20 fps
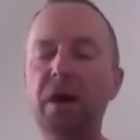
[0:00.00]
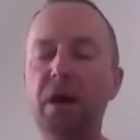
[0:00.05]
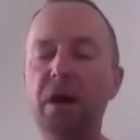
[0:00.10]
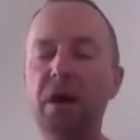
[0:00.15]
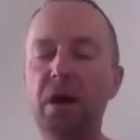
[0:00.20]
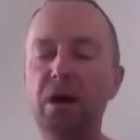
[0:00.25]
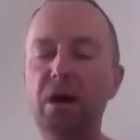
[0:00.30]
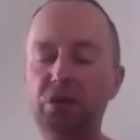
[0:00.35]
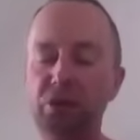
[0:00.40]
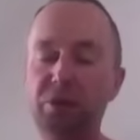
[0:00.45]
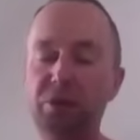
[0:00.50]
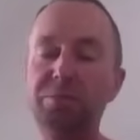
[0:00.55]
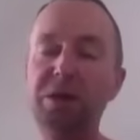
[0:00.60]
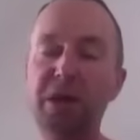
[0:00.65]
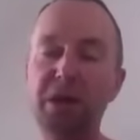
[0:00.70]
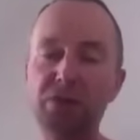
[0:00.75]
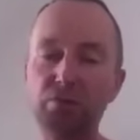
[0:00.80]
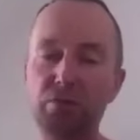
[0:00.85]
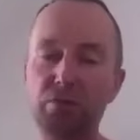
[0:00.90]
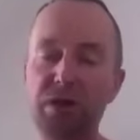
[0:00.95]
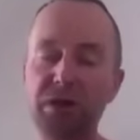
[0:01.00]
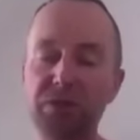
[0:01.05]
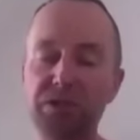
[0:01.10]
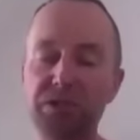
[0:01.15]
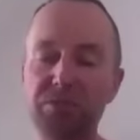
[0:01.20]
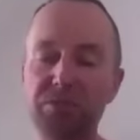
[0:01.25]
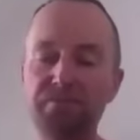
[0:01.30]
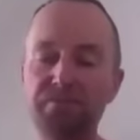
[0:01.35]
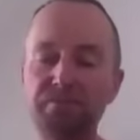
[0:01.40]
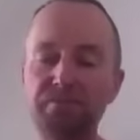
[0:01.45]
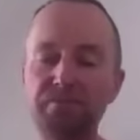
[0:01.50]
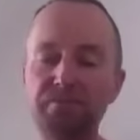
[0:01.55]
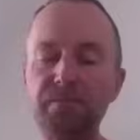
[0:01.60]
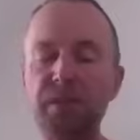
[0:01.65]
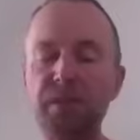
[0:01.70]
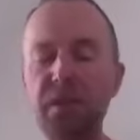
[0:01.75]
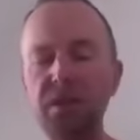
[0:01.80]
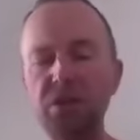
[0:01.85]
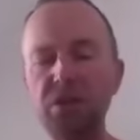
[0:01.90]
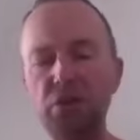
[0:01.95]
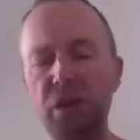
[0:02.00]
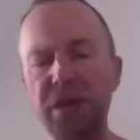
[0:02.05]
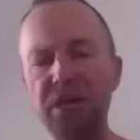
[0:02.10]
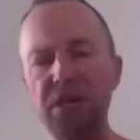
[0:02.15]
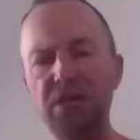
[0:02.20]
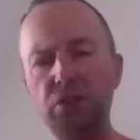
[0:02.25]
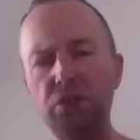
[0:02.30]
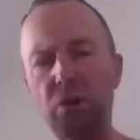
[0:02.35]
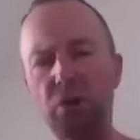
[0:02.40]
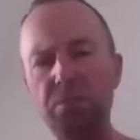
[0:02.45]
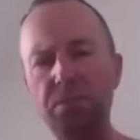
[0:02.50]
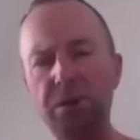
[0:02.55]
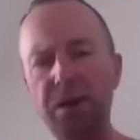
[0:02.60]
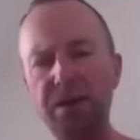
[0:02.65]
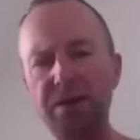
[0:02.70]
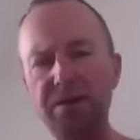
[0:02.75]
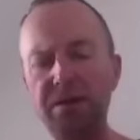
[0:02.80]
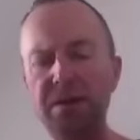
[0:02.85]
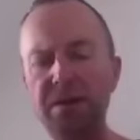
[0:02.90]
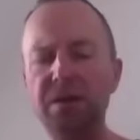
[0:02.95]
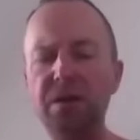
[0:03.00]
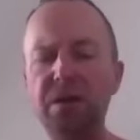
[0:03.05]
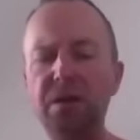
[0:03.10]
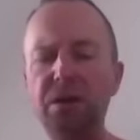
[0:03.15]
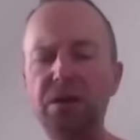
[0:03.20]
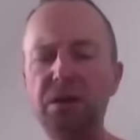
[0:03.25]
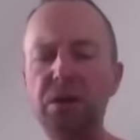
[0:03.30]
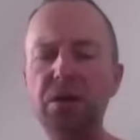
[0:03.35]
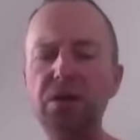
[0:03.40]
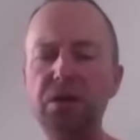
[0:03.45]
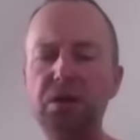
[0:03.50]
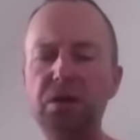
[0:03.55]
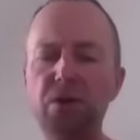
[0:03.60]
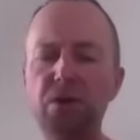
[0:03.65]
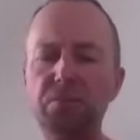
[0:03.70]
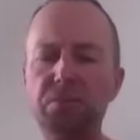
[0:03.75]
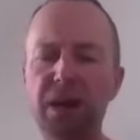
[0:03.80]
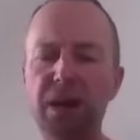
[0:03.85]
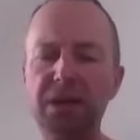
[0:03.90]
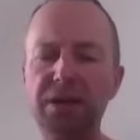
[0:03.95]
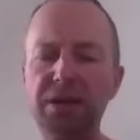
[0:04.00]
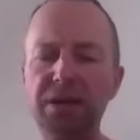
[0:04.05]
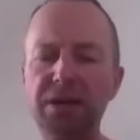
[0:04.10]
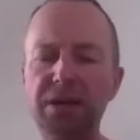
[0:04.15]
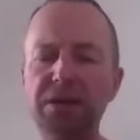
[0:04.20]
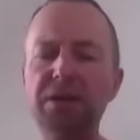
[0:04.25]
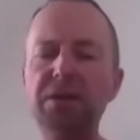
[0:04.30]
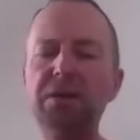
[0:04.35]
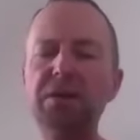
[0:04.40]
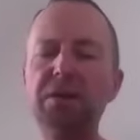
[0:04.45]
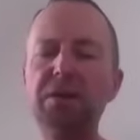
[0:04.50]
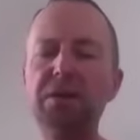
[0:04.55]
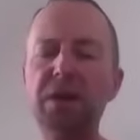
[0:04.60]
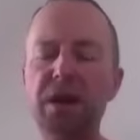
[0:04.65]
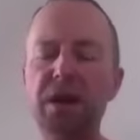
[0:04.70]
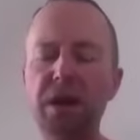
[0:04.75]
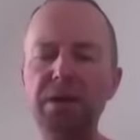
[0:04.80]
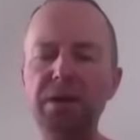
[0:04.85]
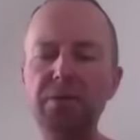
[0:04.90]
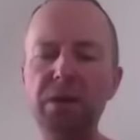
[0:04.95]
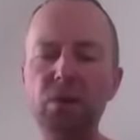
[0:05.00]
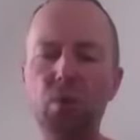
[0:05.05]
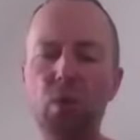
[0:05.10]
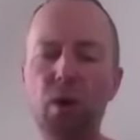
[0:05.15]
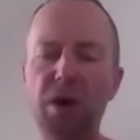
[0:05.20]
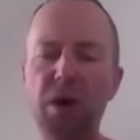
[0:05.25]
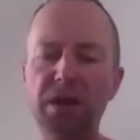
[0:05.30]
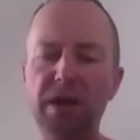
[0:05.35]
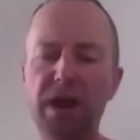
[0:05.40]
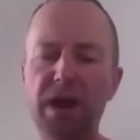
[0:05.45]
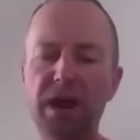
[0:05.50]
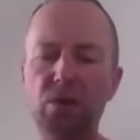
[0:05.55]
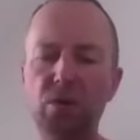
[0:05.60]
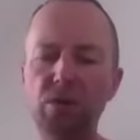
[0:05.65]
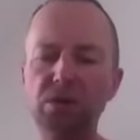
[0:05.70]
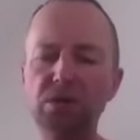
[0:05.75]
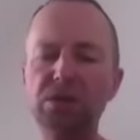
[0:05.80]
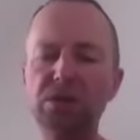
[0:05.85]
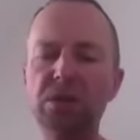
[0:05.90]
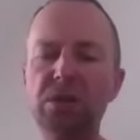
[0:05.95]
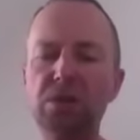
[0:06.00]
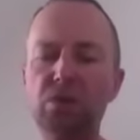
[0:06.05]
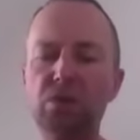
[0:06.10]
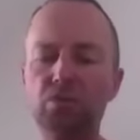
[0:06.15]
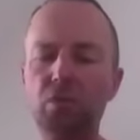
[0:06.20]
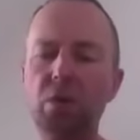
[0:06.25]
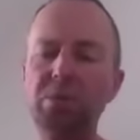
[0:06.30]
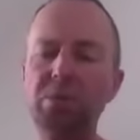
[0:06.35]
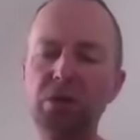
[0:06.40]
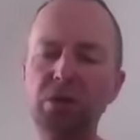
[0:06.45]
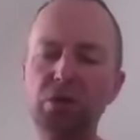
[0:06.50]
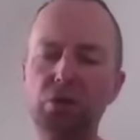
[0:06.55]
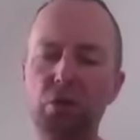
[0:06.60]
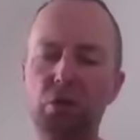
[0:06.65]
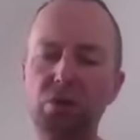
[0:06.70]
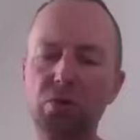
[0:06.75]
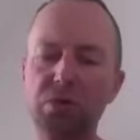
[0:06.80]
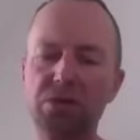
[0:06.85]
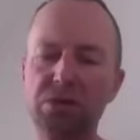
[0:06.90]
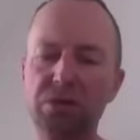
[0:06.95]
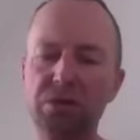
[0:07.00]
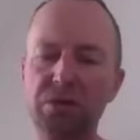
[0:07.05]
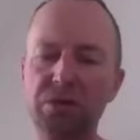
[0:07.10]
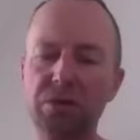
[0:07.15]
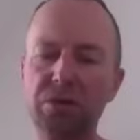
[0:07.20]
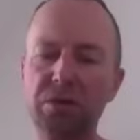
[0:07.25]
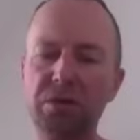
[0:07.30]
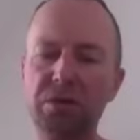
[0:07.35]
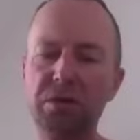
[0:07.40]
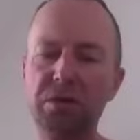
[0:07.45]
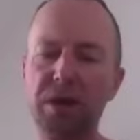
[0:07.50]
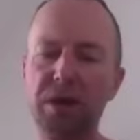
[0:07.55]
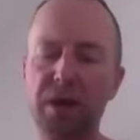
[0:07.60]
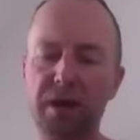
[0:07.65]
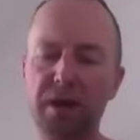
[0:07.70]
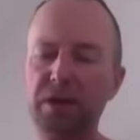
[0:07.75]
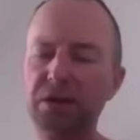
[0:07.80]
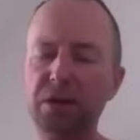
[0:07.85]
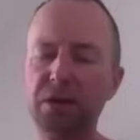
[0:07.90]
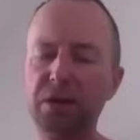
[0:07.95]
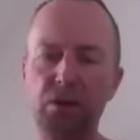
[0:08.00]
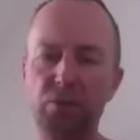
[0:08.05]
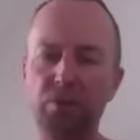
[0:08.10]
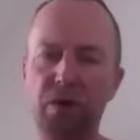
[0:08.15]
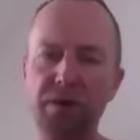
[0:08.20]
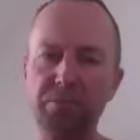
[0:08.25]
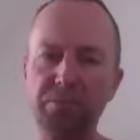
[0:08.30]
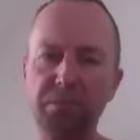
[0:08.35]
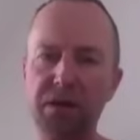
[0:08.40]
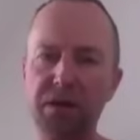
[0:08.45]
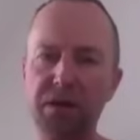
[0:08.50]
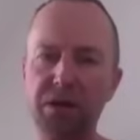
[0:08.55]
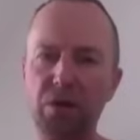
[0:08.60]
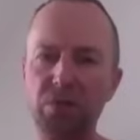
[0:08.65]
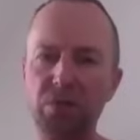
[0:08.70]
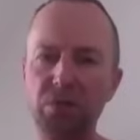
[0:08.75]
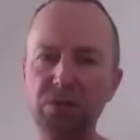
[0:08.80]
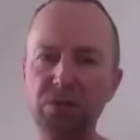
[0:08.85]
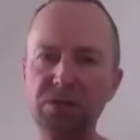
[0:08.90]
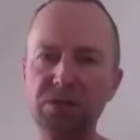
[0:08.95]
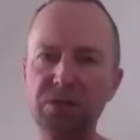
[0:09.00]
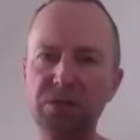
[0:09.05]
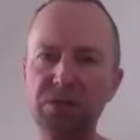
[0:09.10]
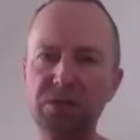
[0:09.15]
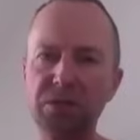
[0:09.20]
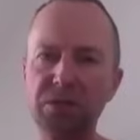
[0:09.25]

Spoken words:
Jimi Hendrix, Janis Joplin, Kurt Cobain, Amy Winehouse, Robert Johnson, and a great many others.